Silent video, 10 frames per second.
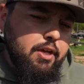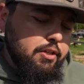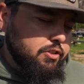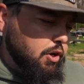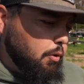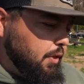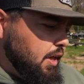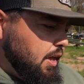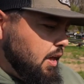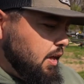So
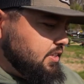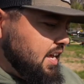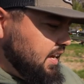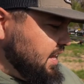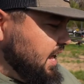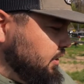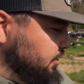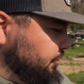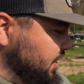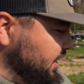taking that into
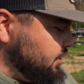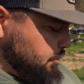effect,